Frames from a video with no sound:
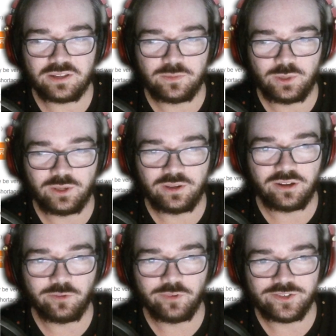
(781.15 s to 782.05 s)
to being
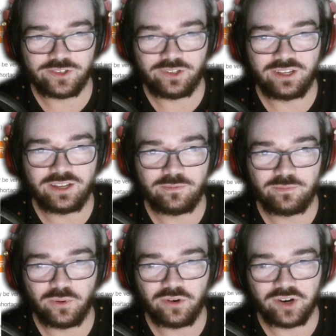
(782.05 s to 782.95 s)
unoriginal and
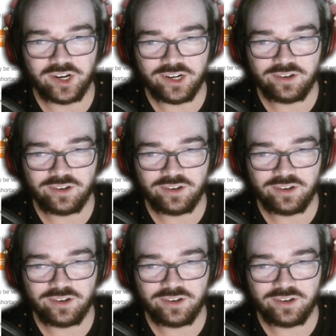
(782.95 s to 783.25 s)
boring.